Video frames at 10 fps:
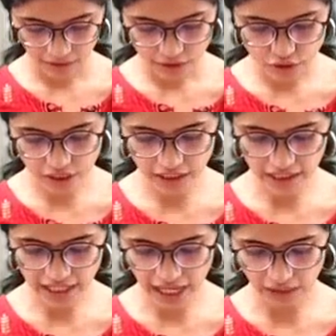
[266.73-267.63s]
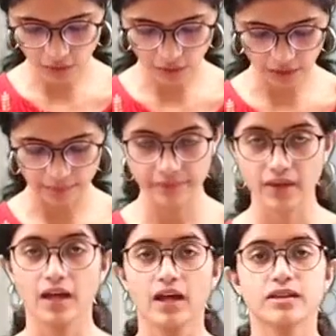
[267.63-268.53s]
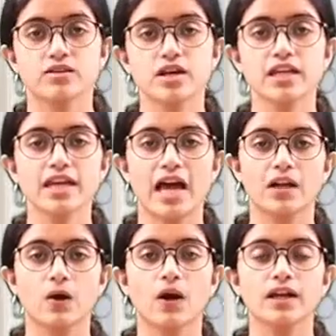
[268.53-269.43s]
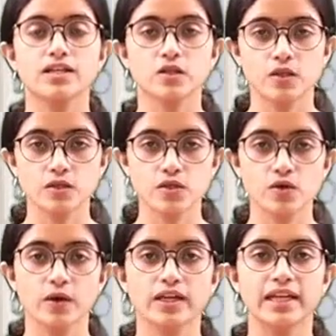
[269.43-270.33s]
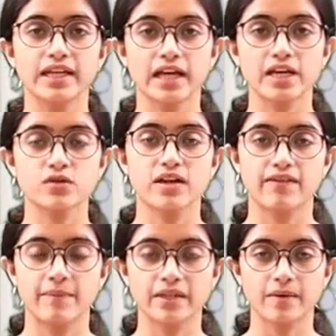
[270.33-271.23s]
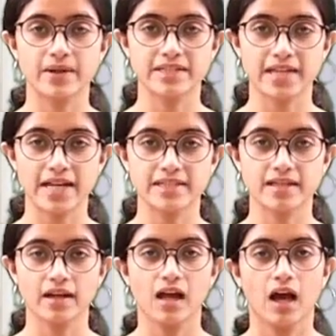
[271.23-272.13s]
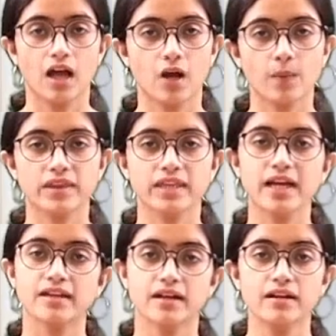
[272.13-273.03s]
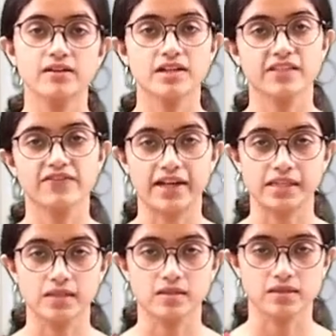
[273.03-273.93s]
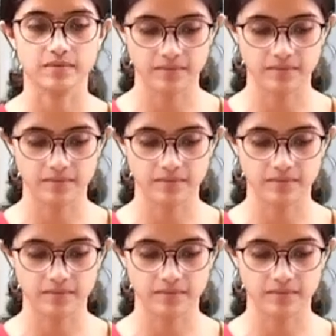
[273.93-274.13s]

Drinking alcohol. Drinking alcohol is also showing linkage to developing the breast cancer along with the other risk factors.